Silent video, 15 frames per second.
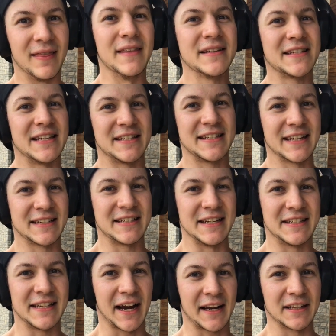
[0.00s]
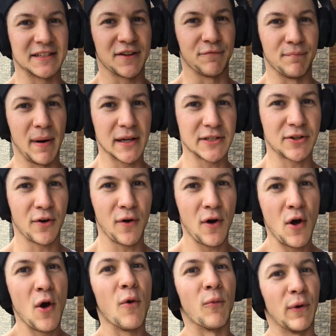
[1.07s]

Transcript: and this is 60 Seconds of Muscle